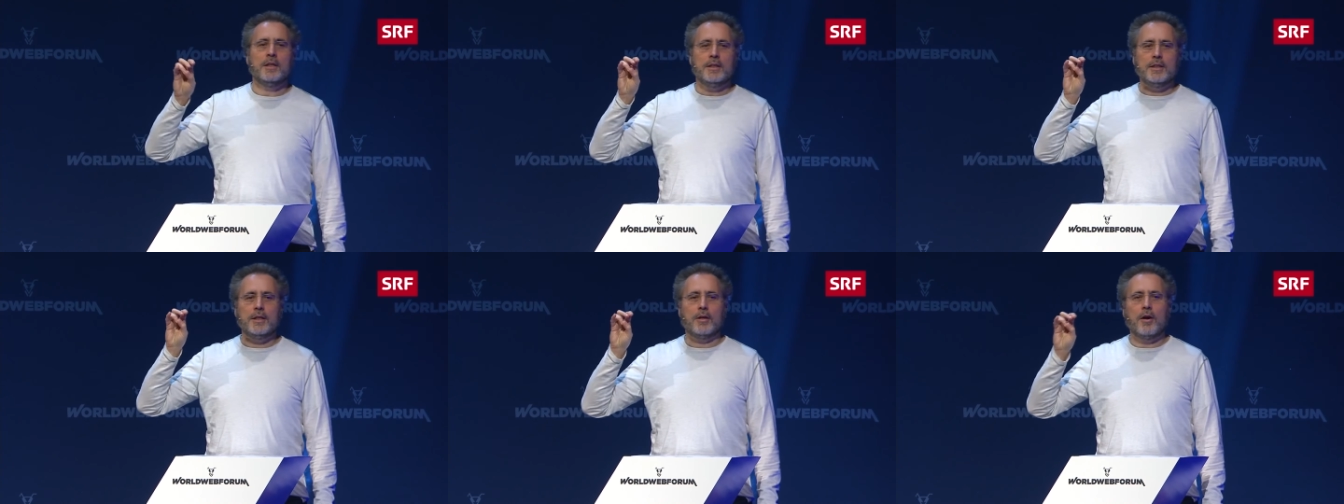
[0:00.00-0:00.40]

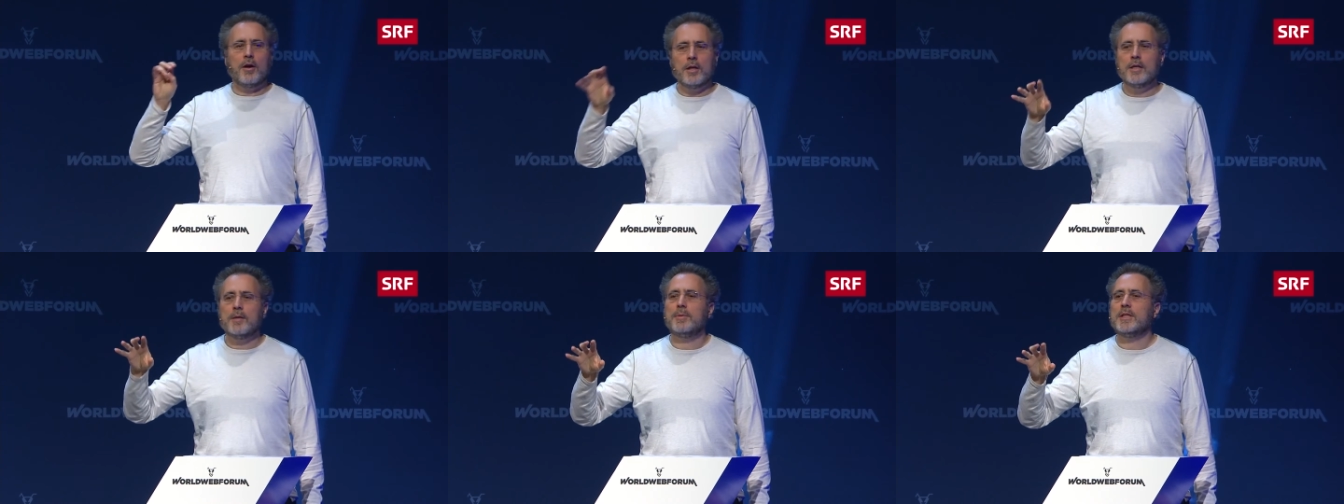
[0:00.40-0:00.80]
you know,
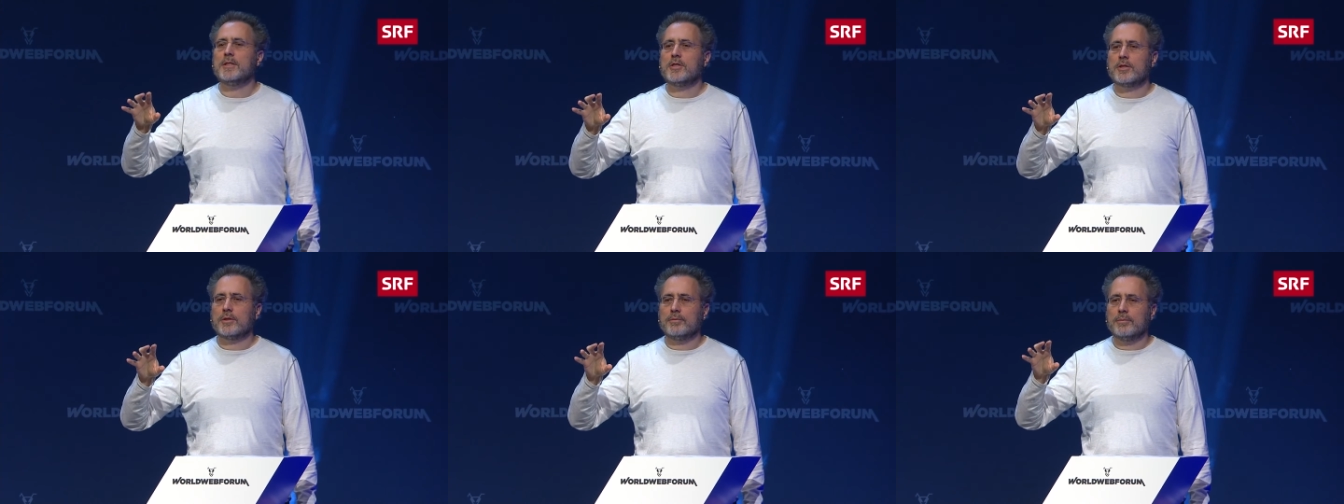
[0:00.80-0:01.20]
on the
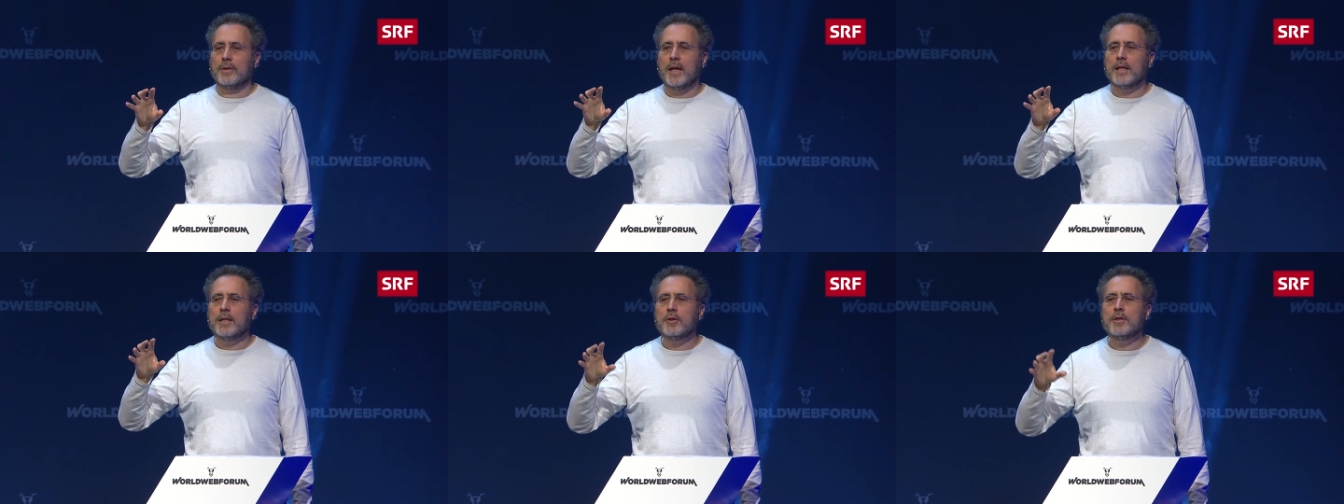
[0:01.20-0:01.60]
beach
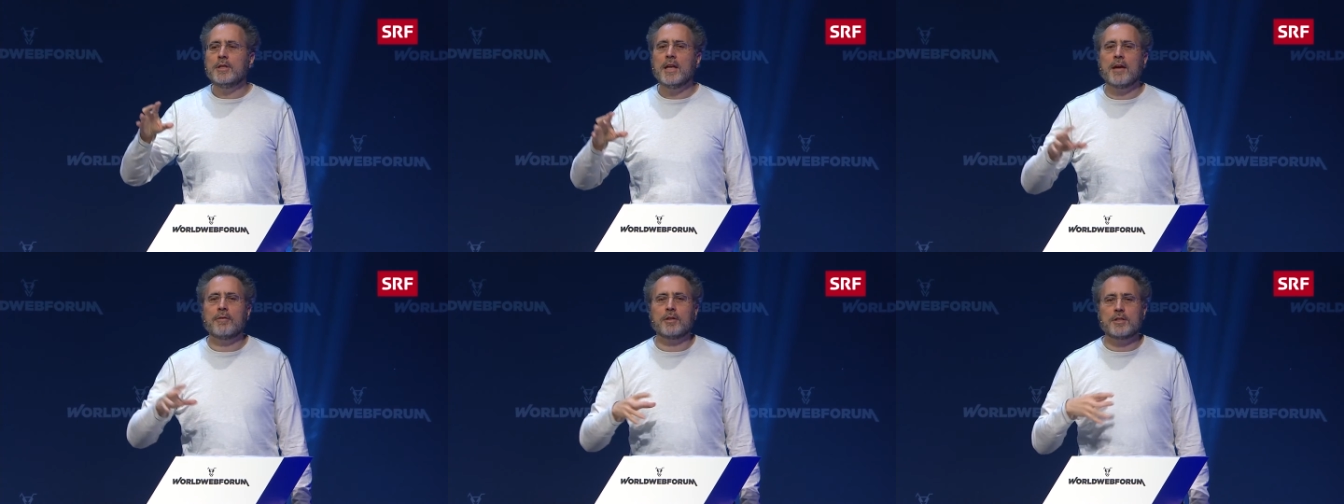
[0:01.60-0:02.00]
and you
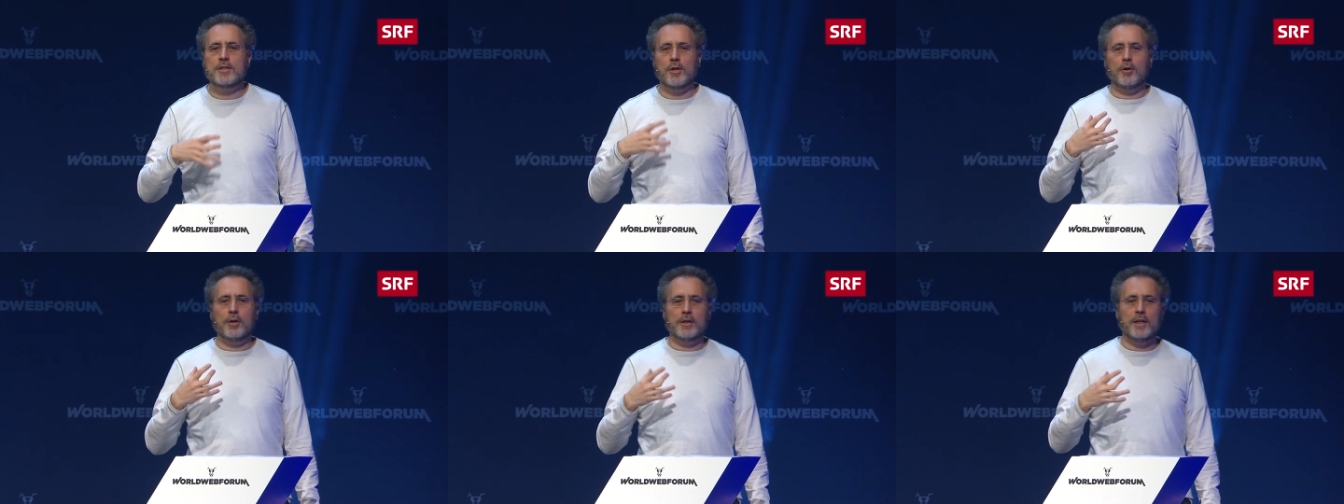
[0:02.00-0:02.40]
never
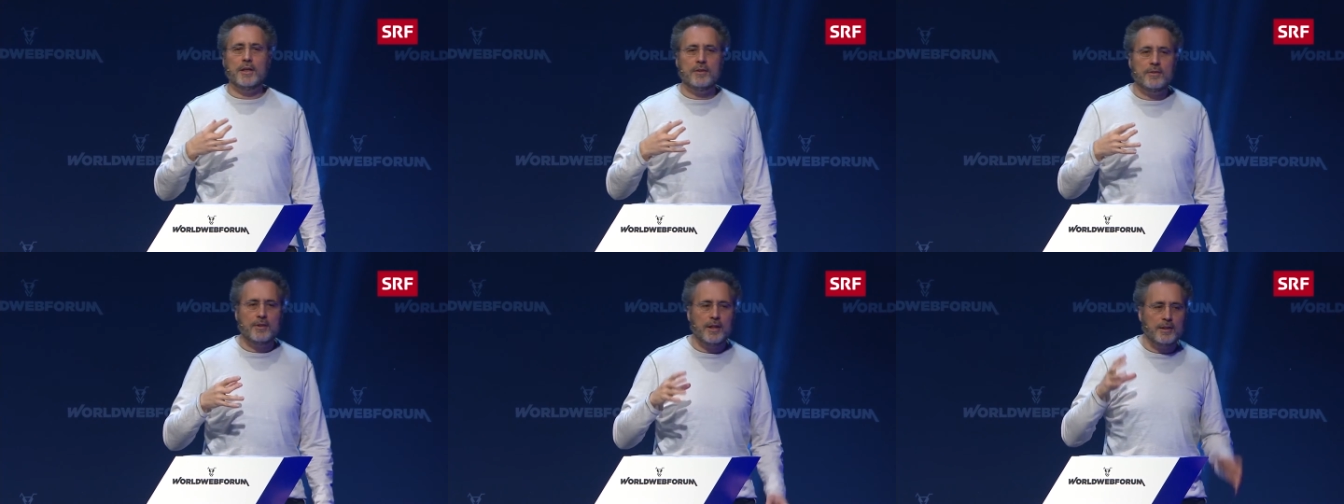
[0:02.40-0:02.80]
told
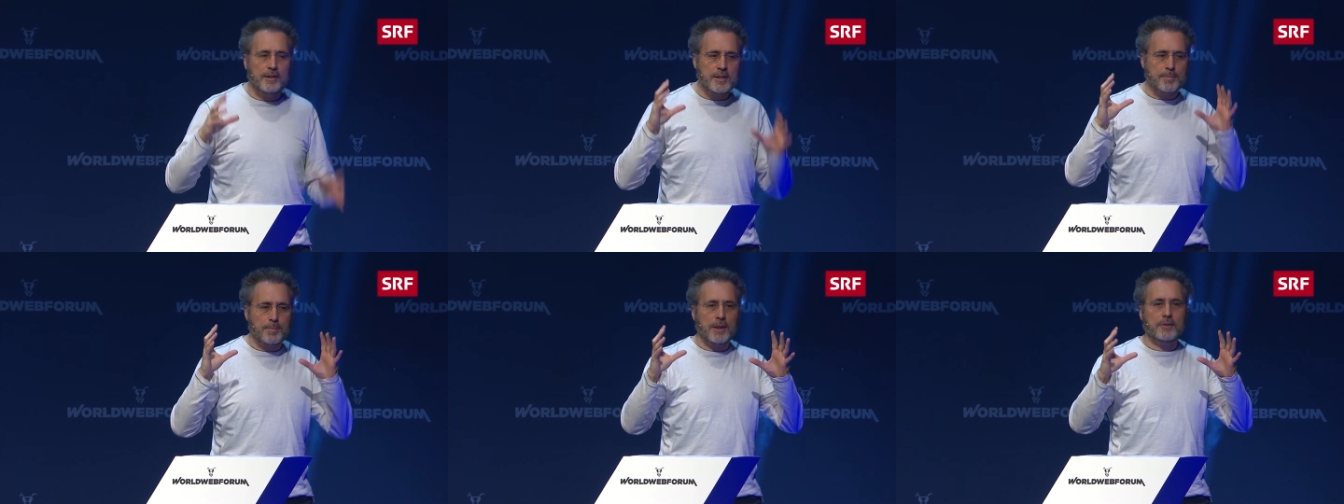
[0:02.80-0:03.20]
it that
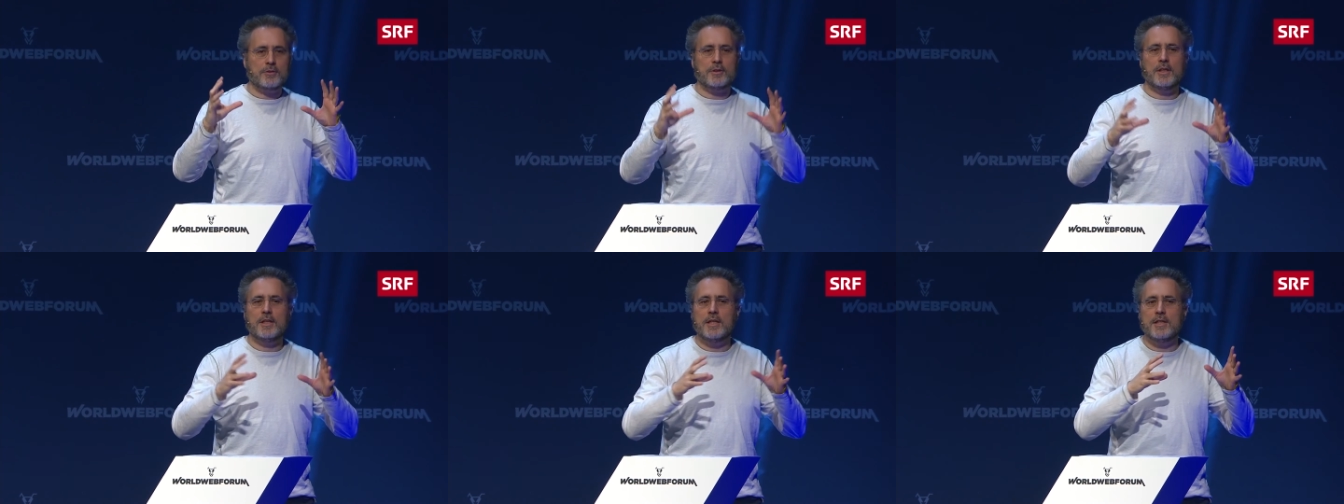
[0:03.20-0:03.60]
this
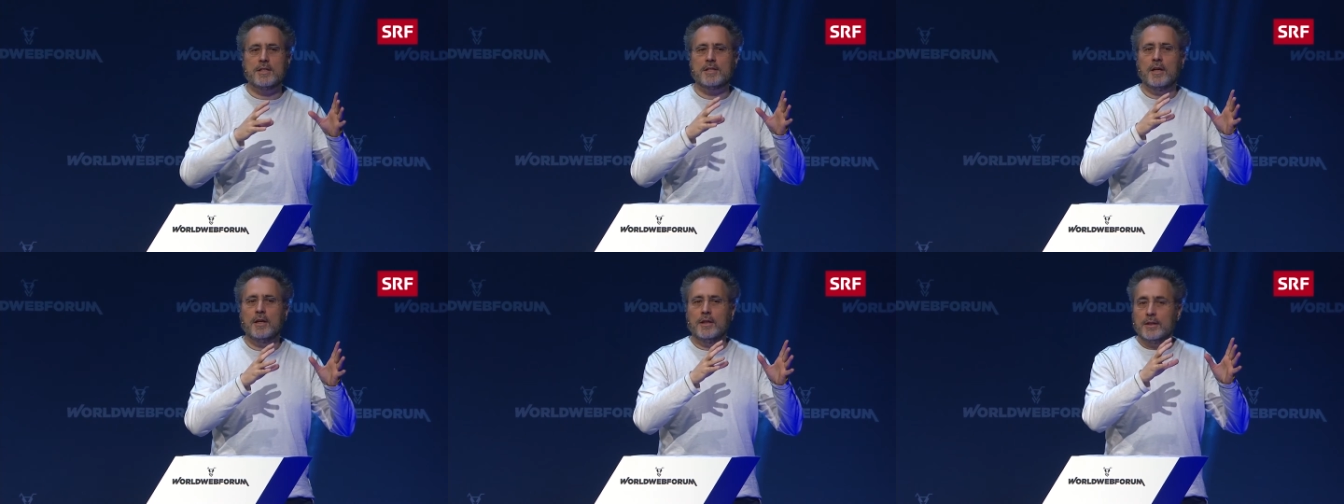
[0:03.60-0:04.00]
picture
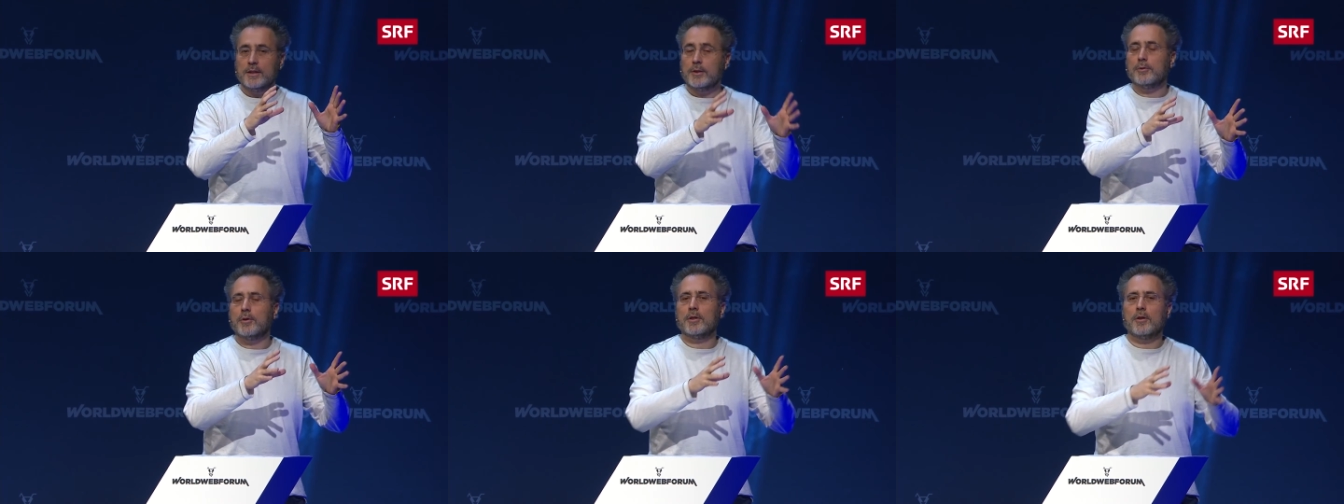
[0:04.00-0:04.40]
is
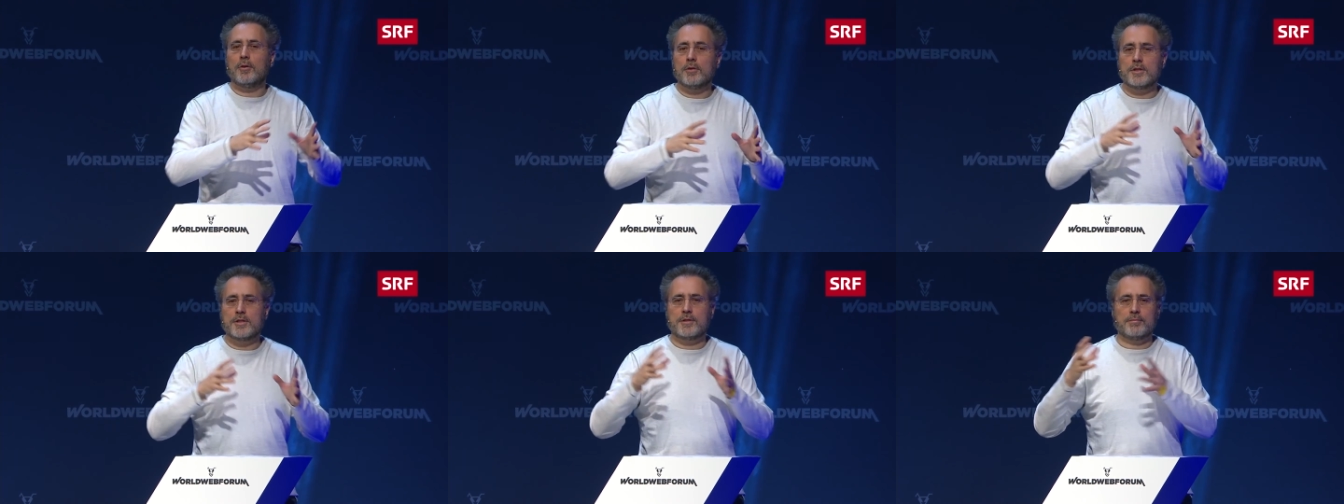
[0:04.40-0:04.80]
you on a
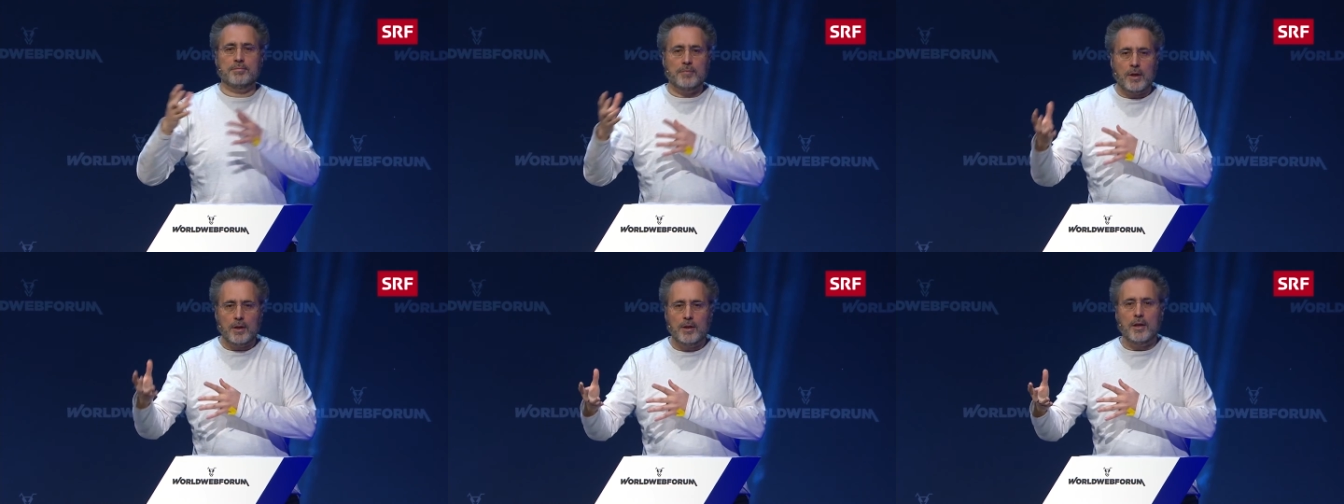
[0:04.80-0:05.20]
horse
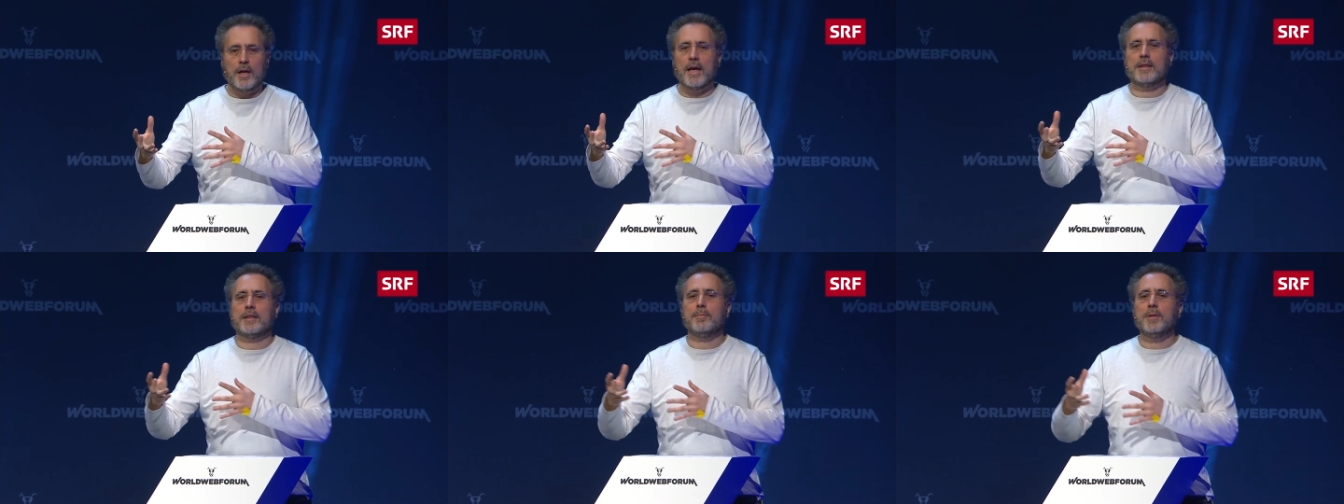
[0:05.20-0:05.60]
uh,
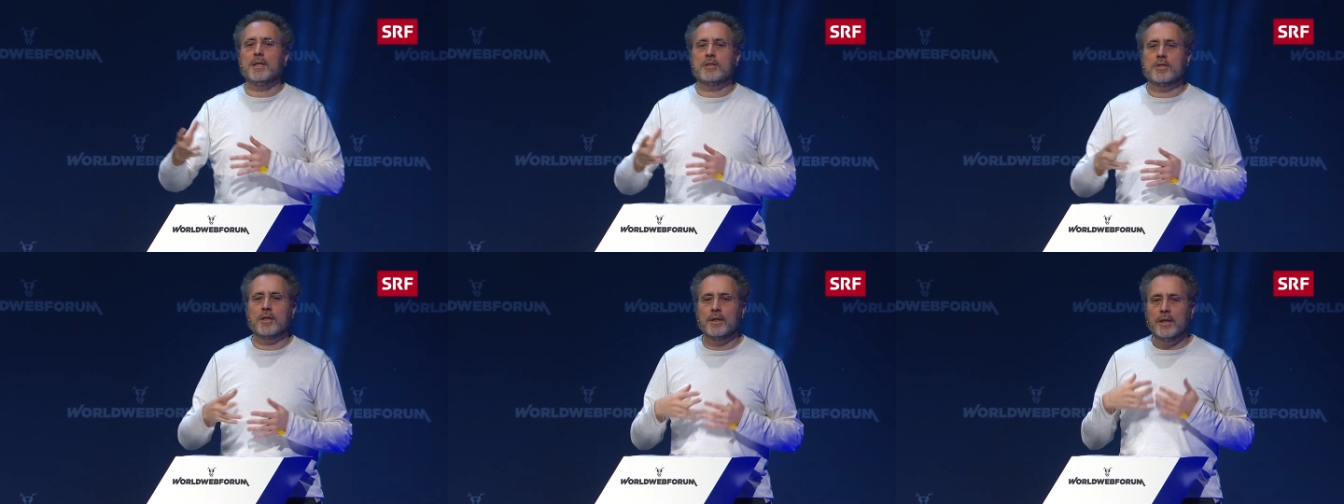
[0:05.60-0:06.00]
at the
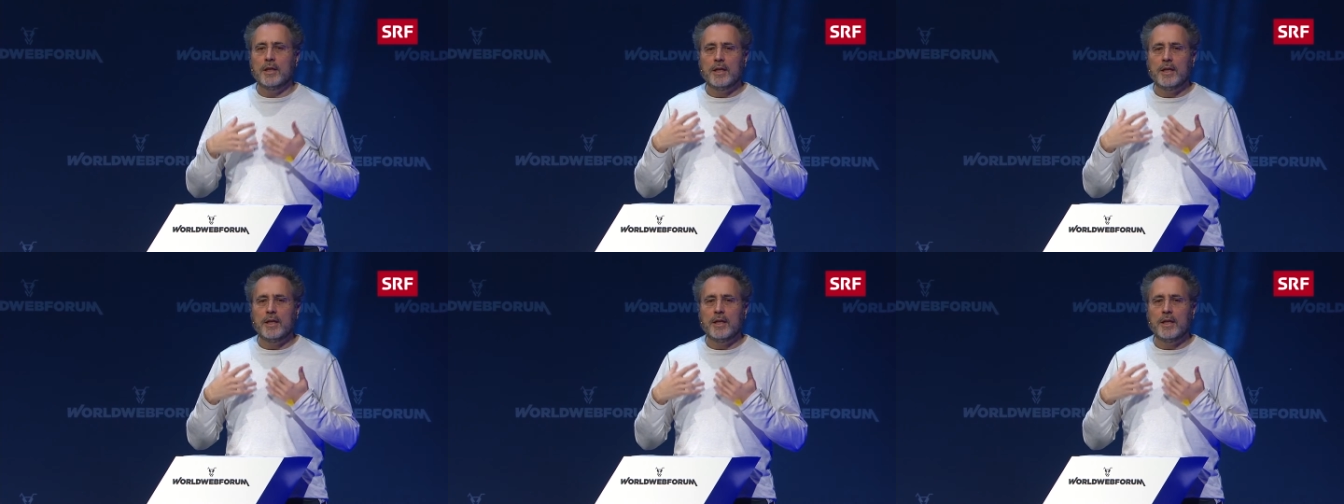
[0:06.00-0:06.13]
beach.